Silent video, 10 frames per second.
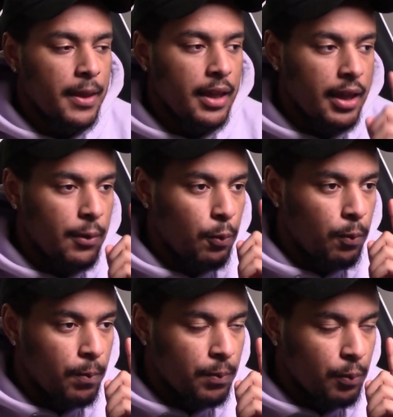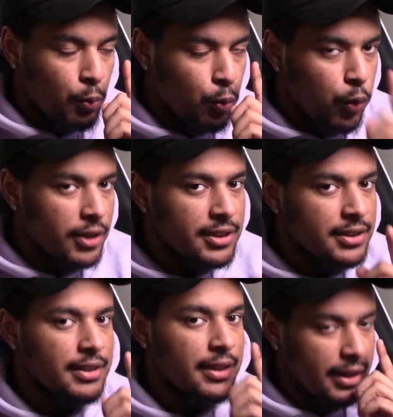It
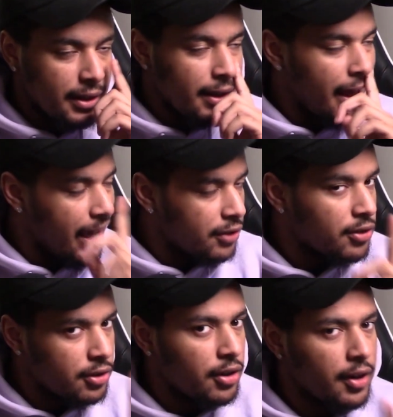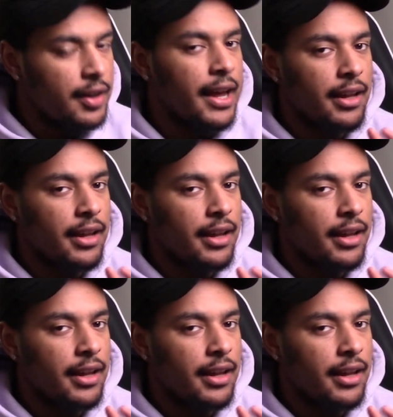wasn't as good.